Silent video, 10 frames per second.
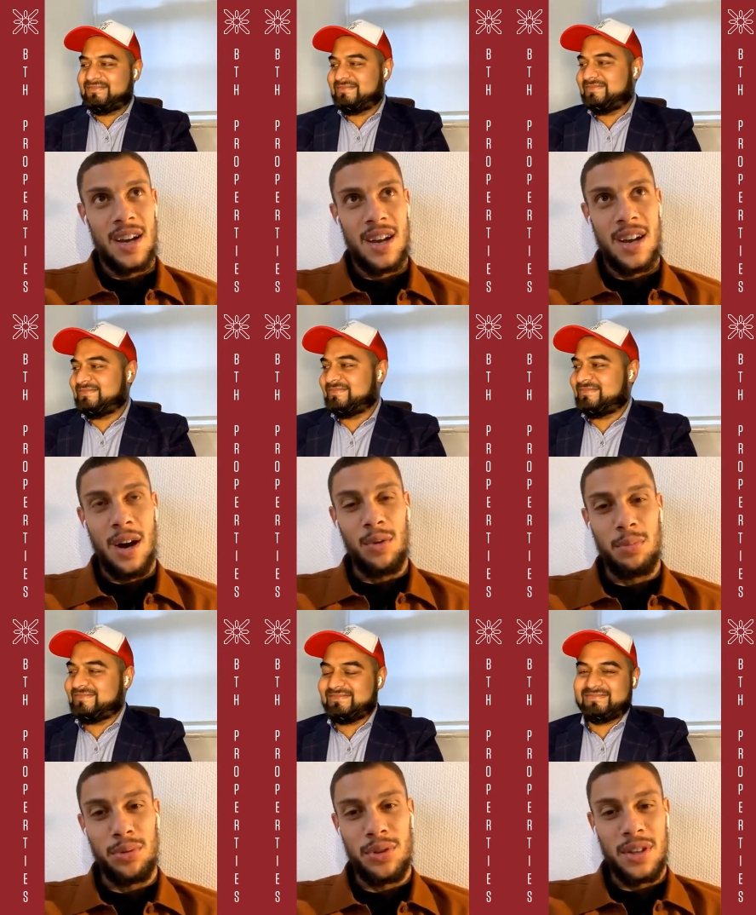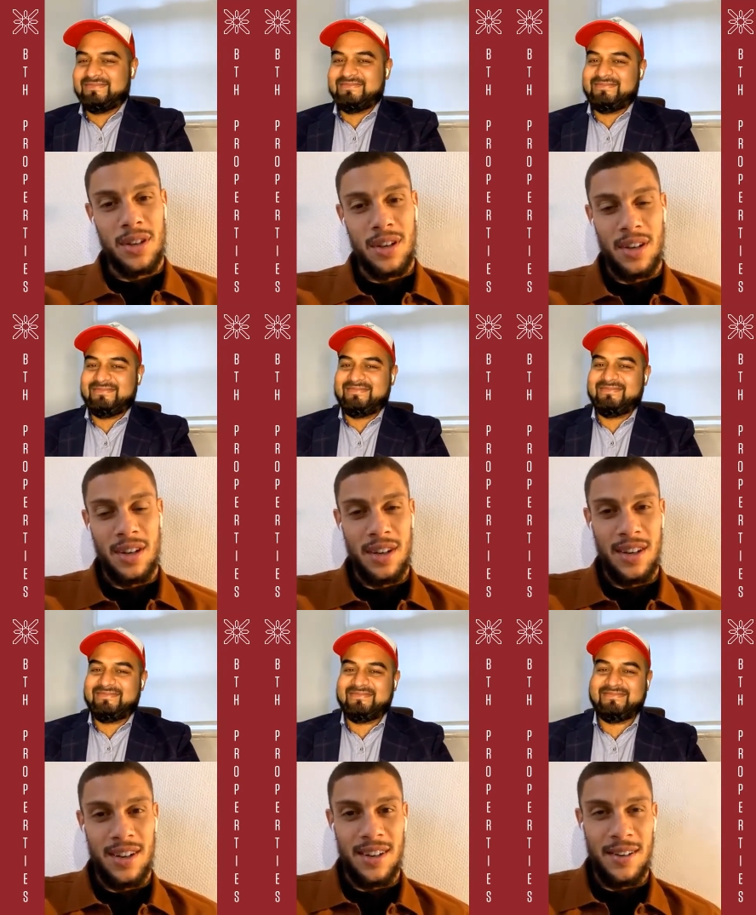Speaker 1: I will put
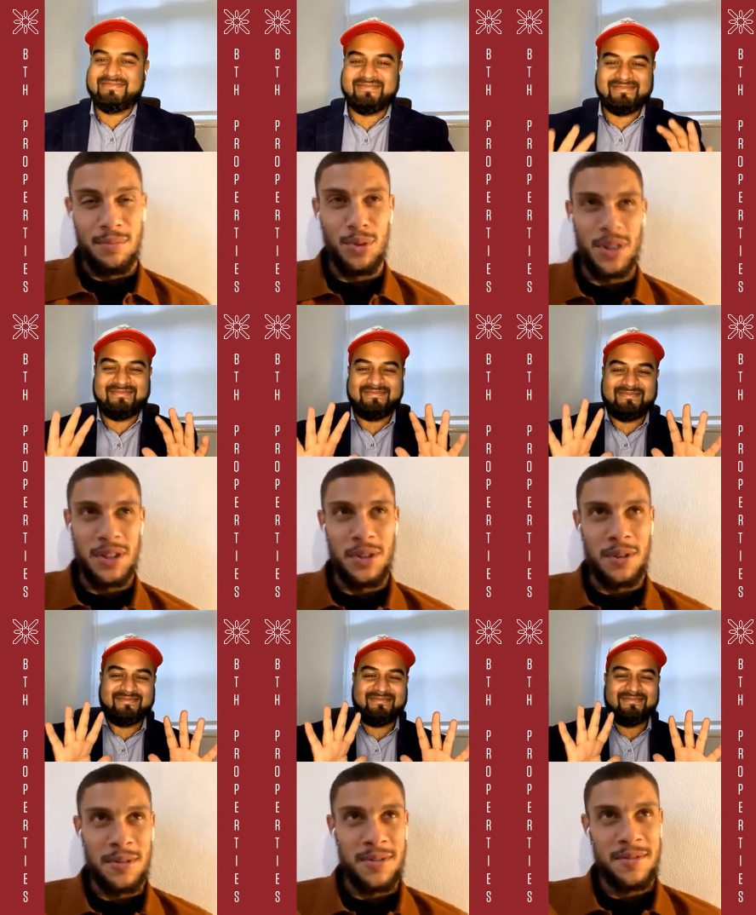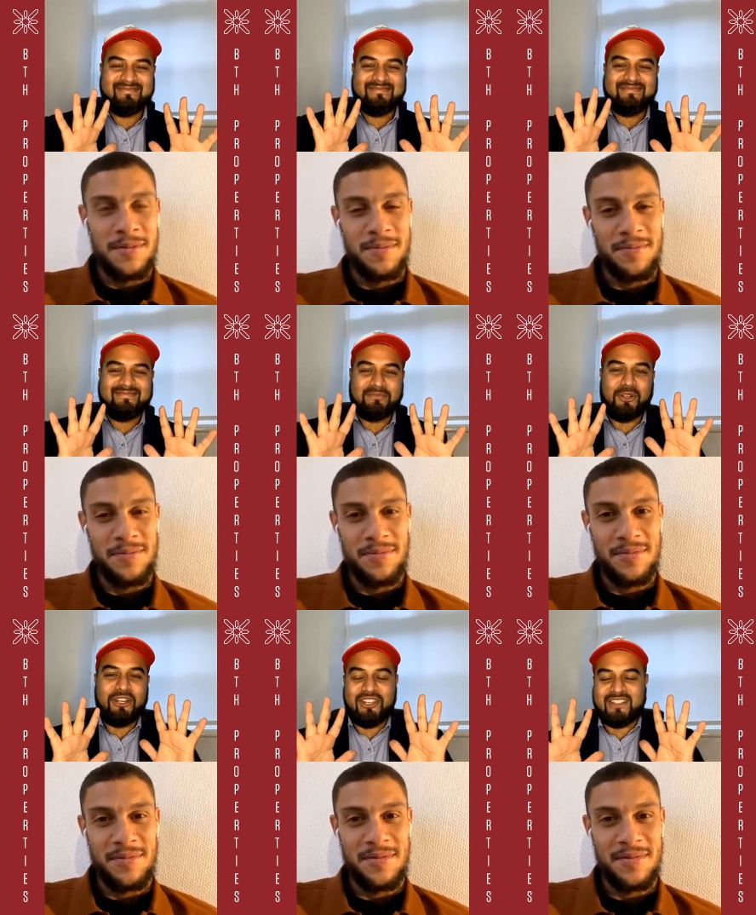uh, Mourinho.
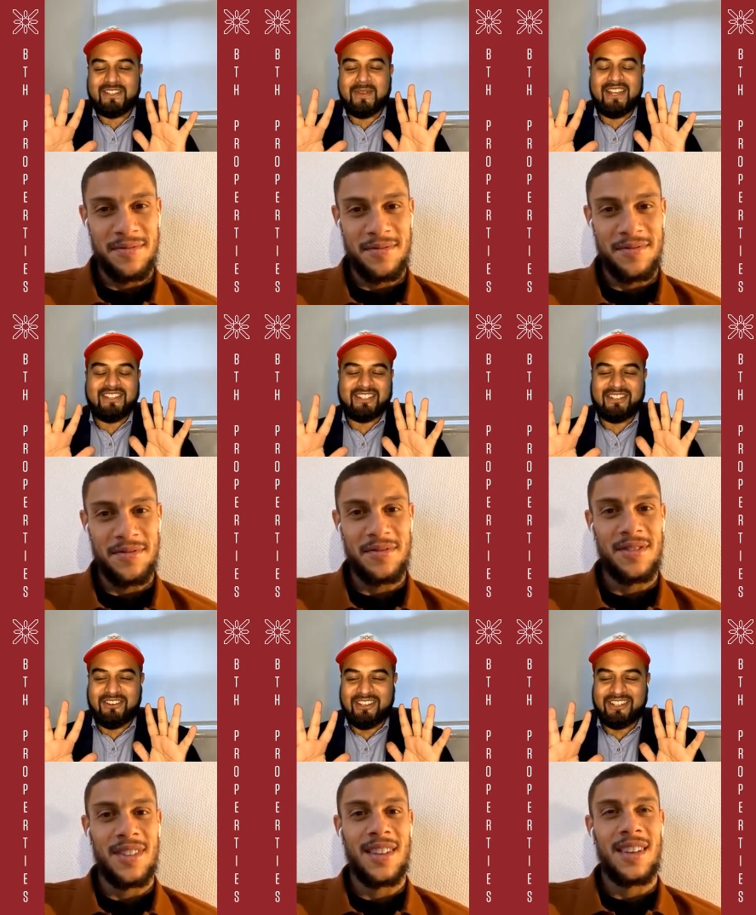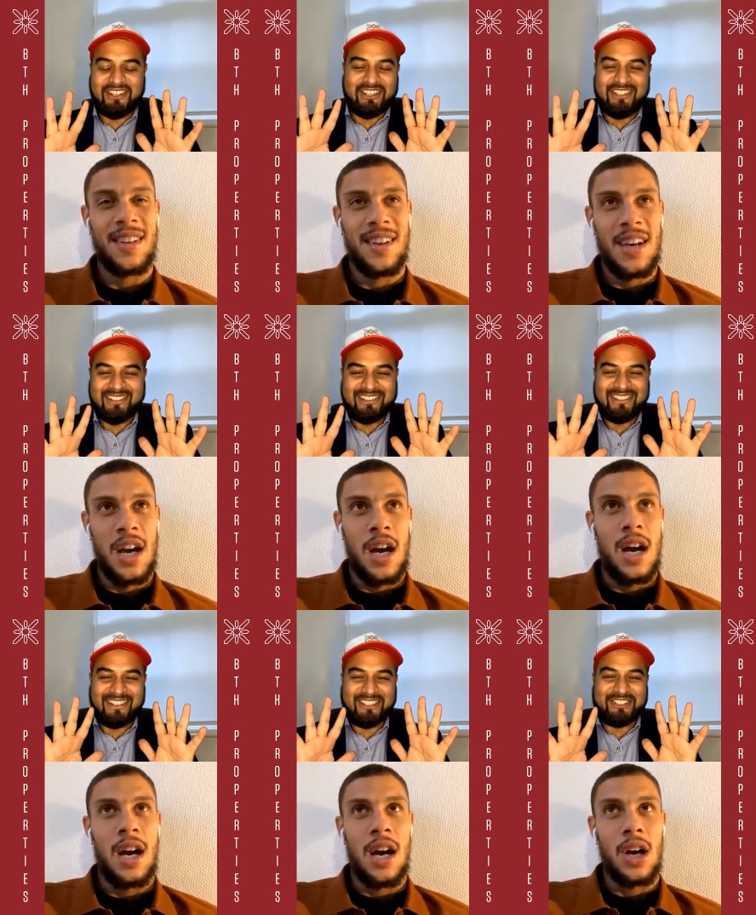Mourinho is the manager. Go on, good,
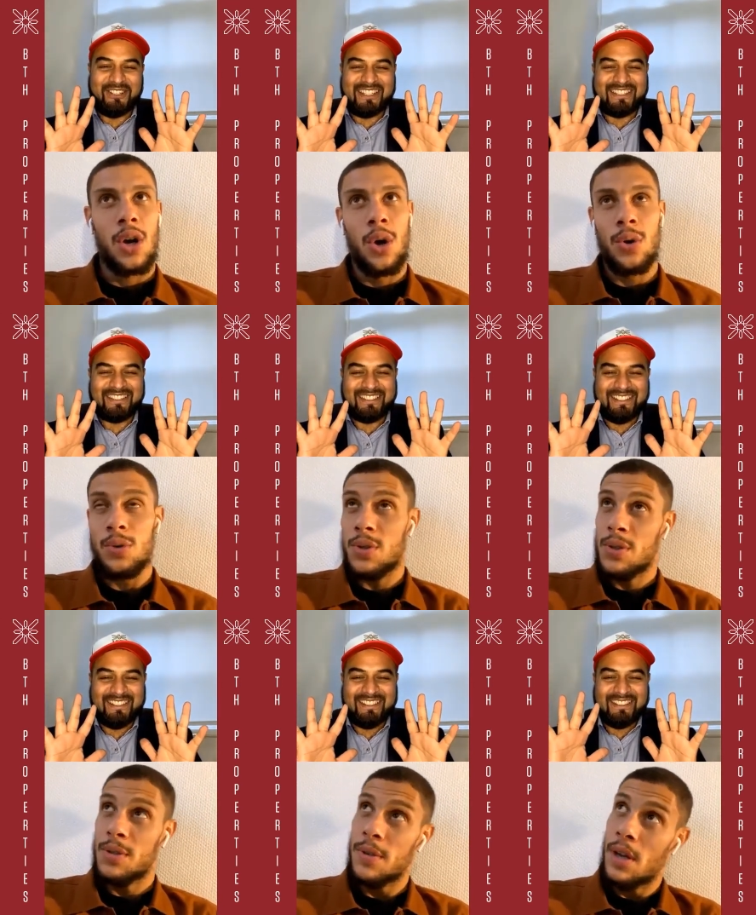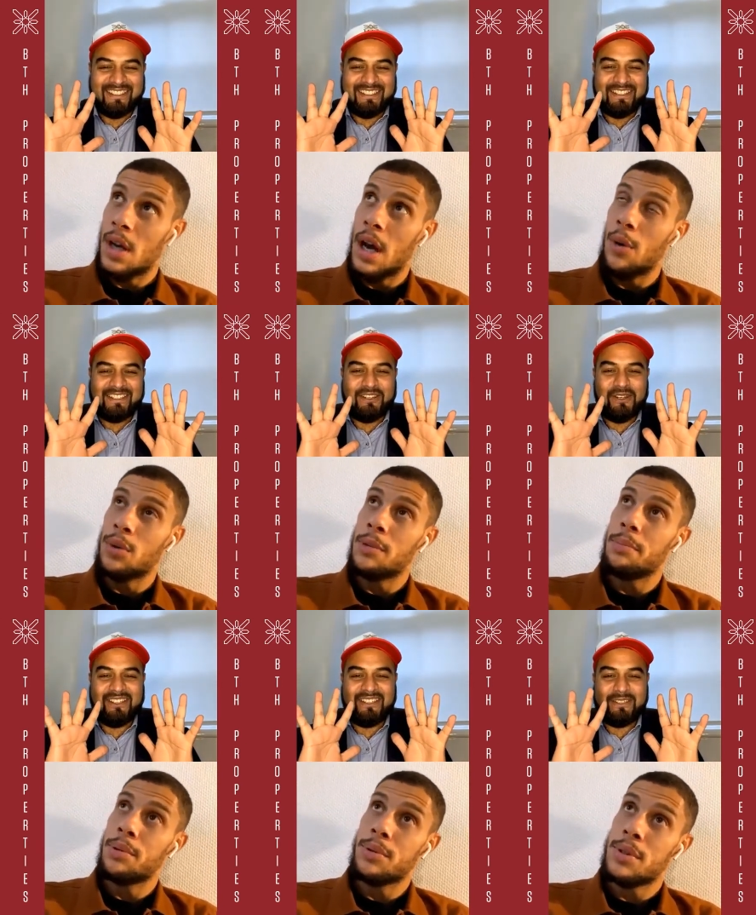good choice. Goals. I will what?
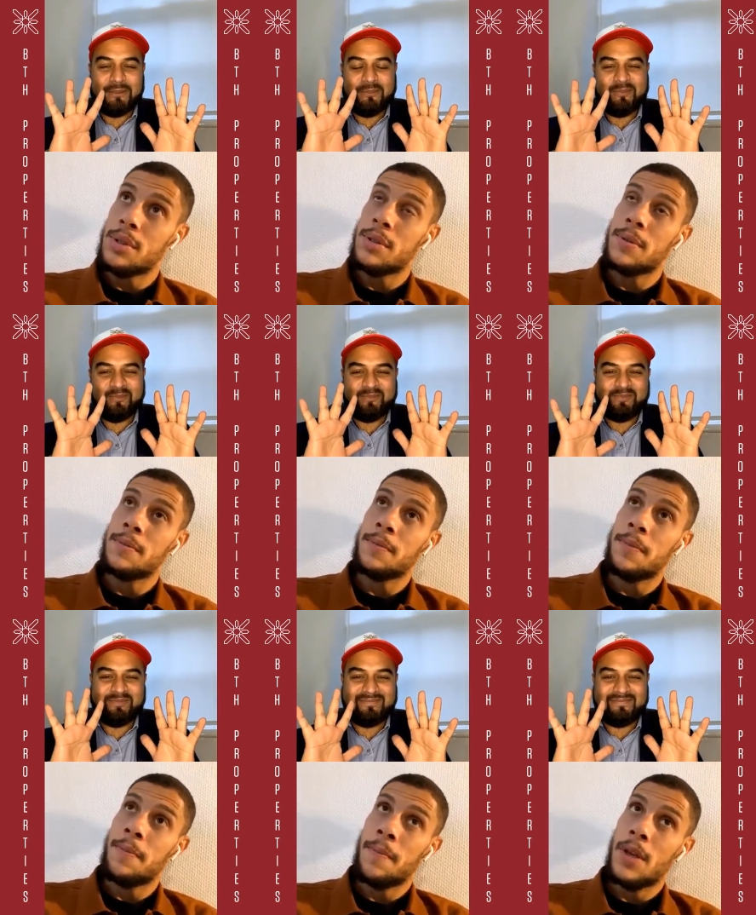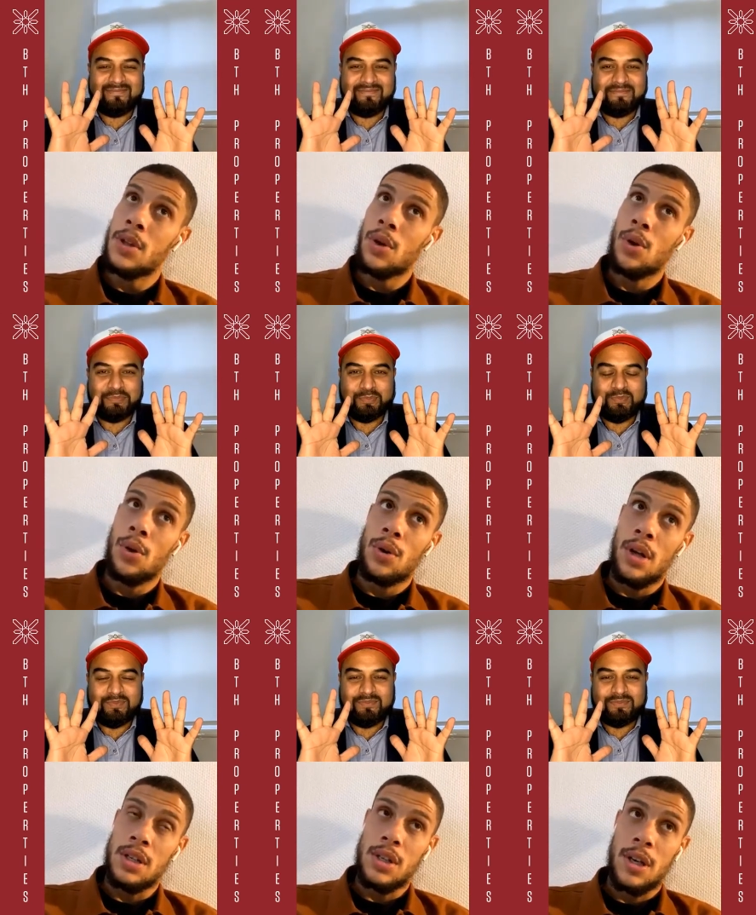put in the goal
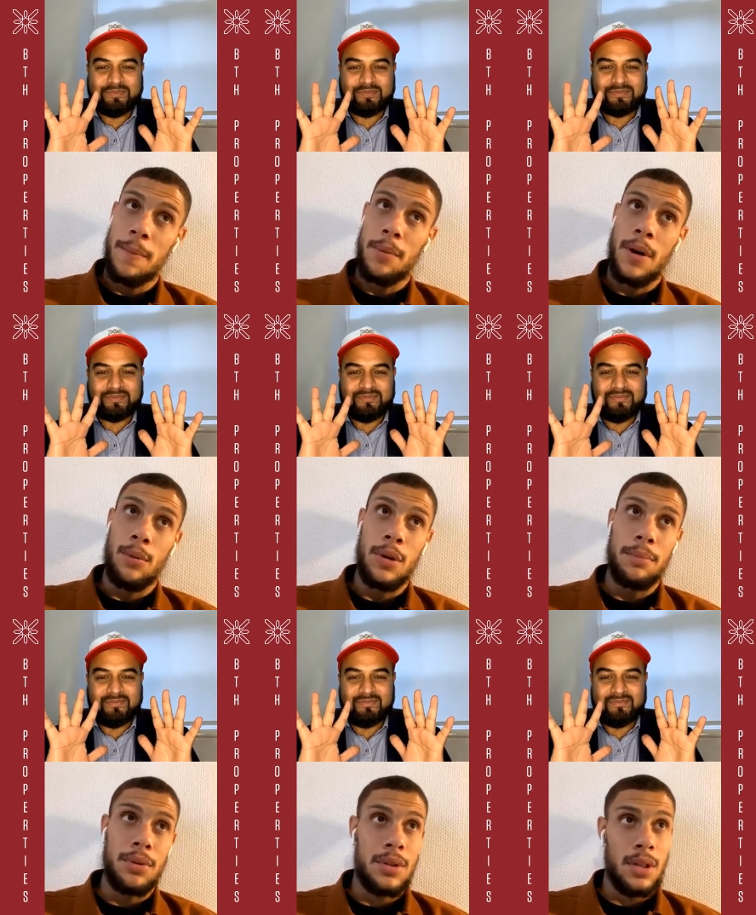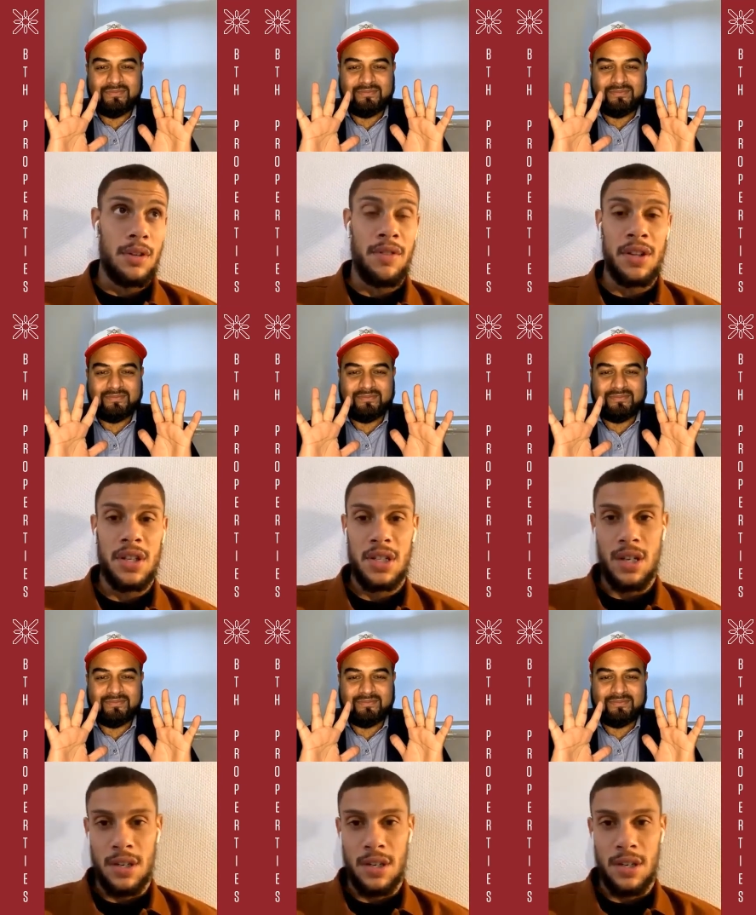as a keeper. I will put uh, Van der Sar.